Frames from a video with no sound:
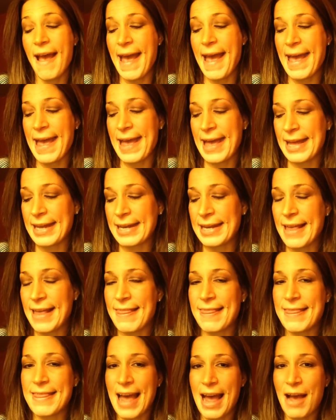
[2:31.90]
And
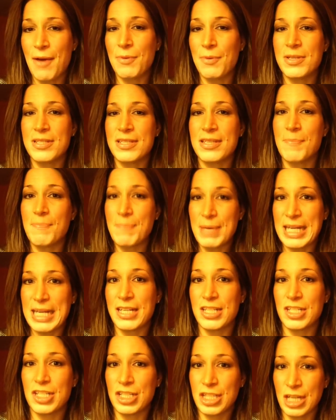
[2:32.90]
that was the
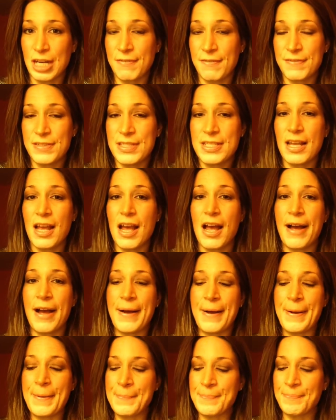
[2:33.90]
biggest shift.
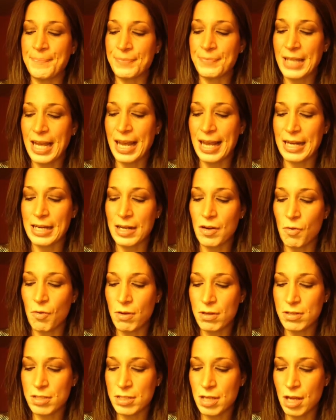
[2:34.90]
I
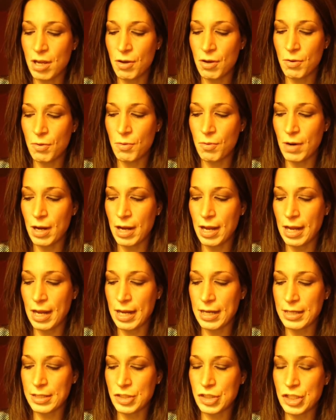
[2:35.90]
also
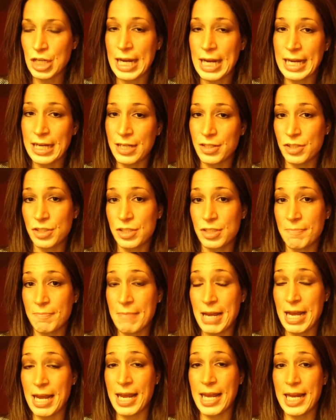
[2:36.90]
changed
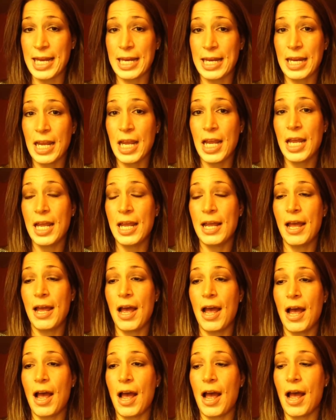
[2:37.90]
my
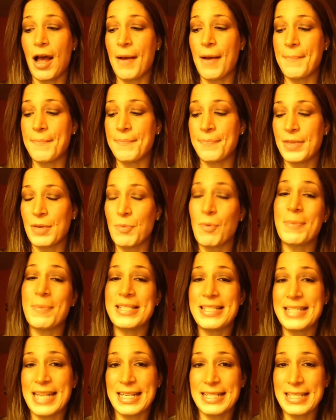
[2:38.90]
there were
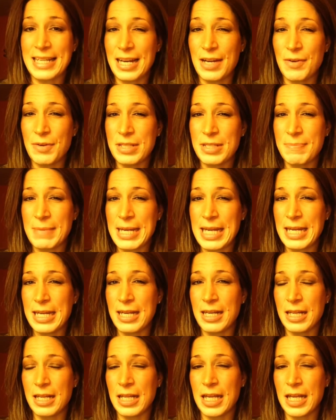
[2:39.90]
mistakes that I always made,